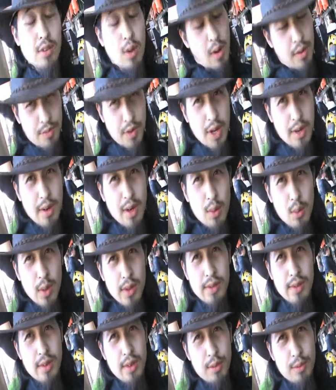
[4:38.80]
So I found out
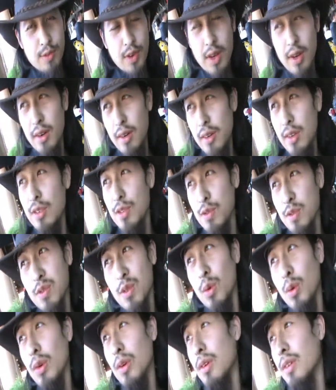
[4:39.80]
what the event is
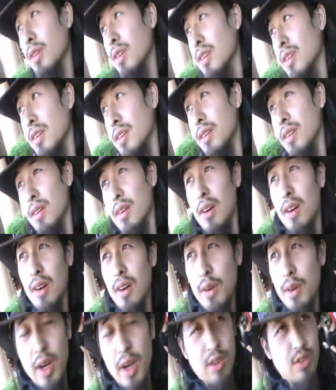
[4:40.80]
for.
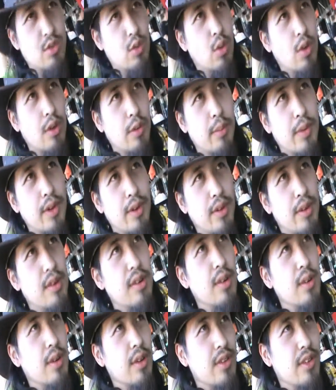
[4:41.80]
Next door to me
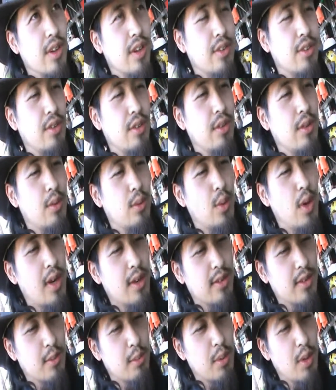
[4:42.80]
here, it's actually a
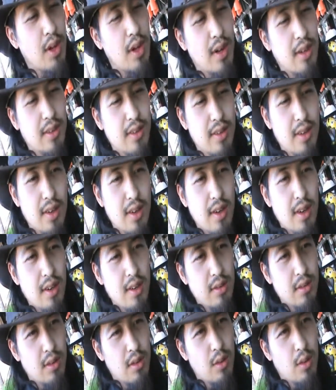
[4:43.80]
rock the block
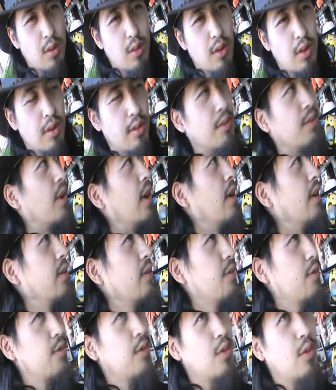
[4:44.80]
little event.